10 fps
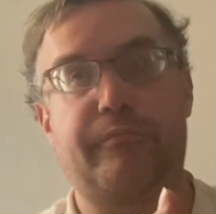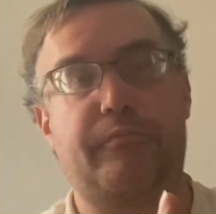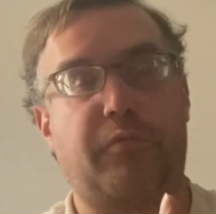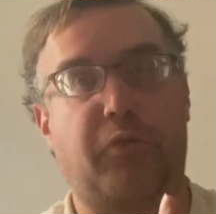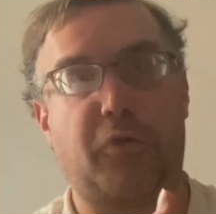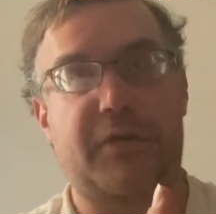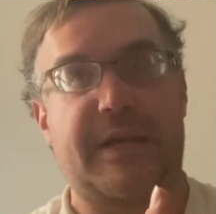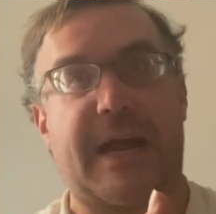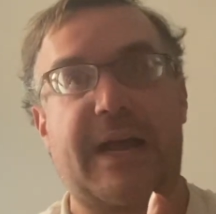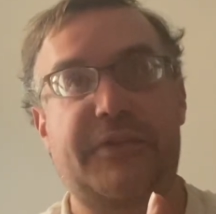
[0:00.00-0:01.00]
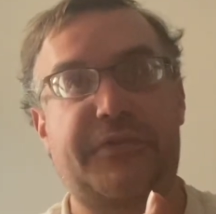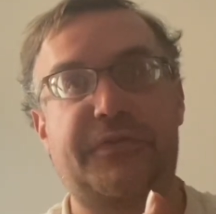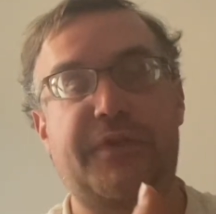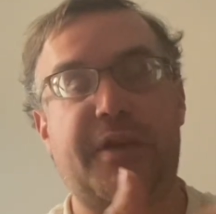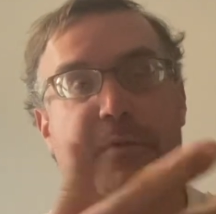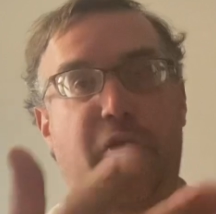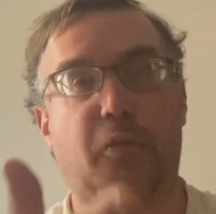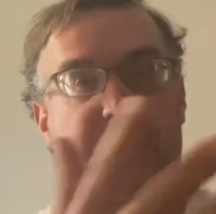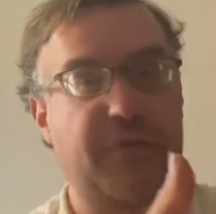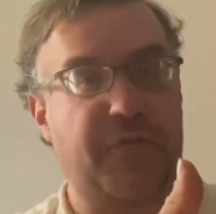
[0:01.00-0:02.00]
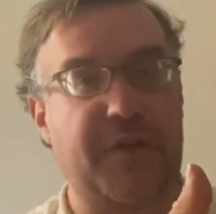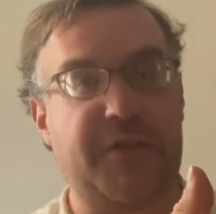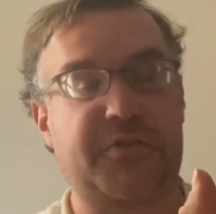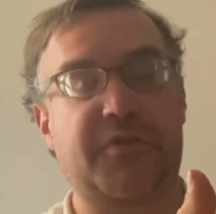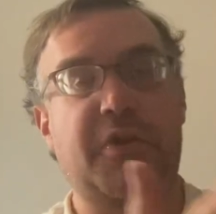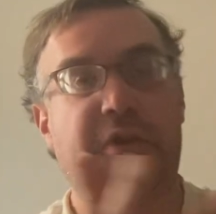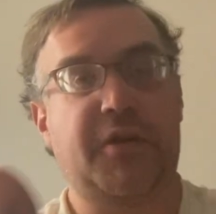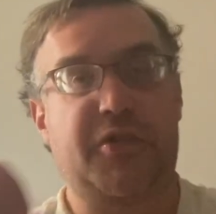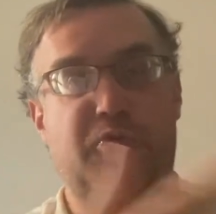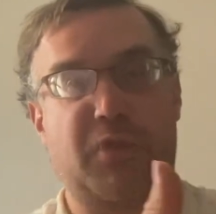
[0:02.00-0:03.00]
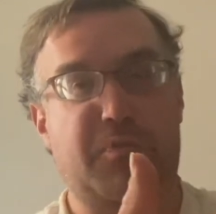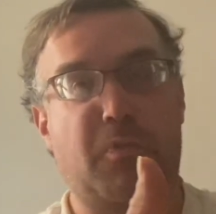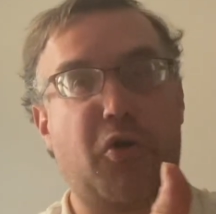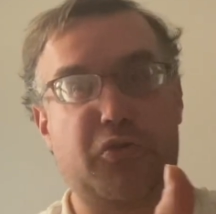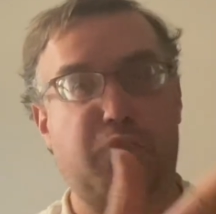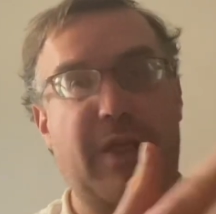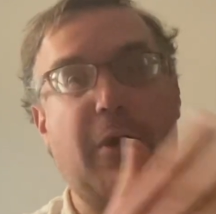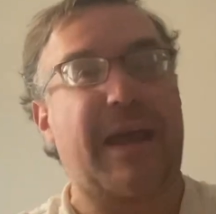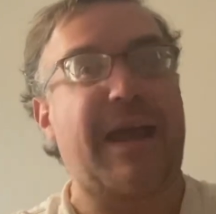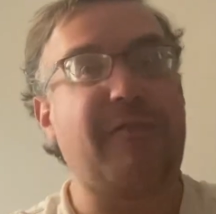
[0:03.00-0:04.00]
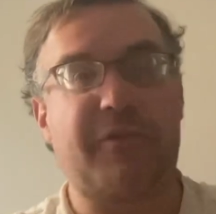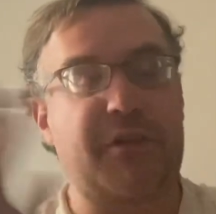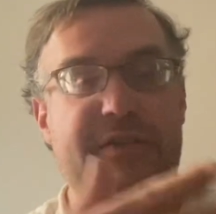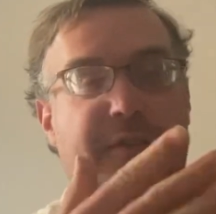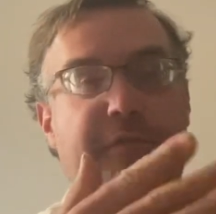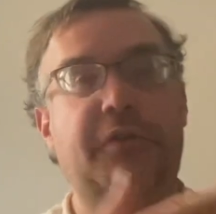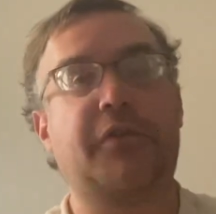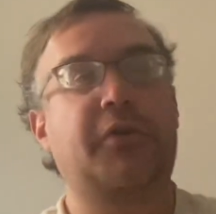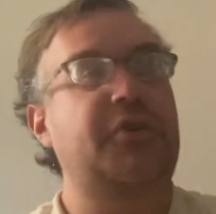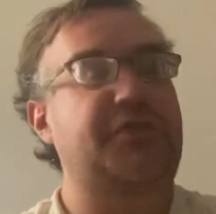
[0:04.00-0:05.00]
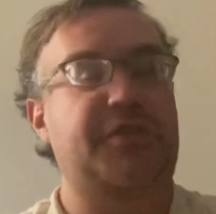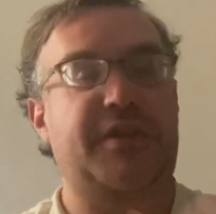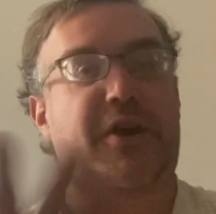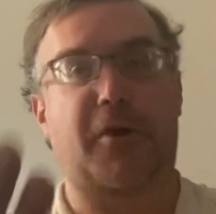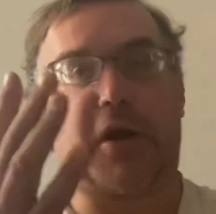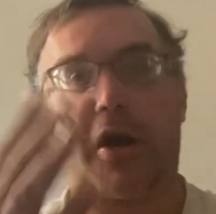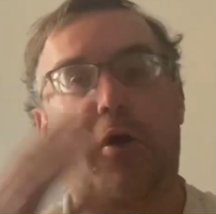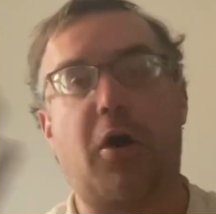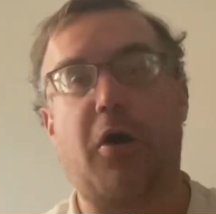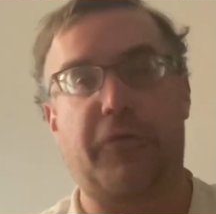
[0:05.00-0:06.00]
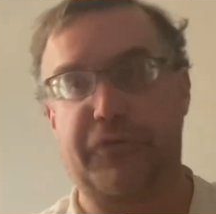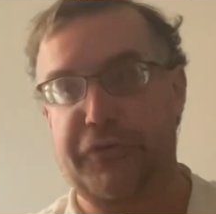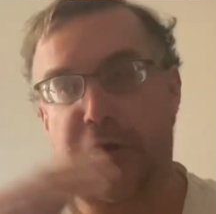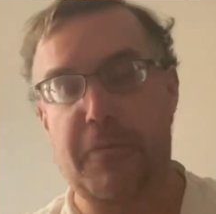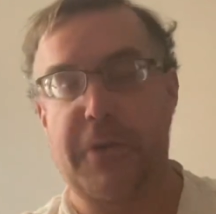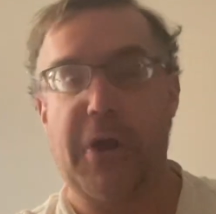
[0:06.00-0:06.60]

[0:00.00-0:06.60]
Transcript: learn tasks and go into things and switch modes without having to sit there and go, oh, this is going to be a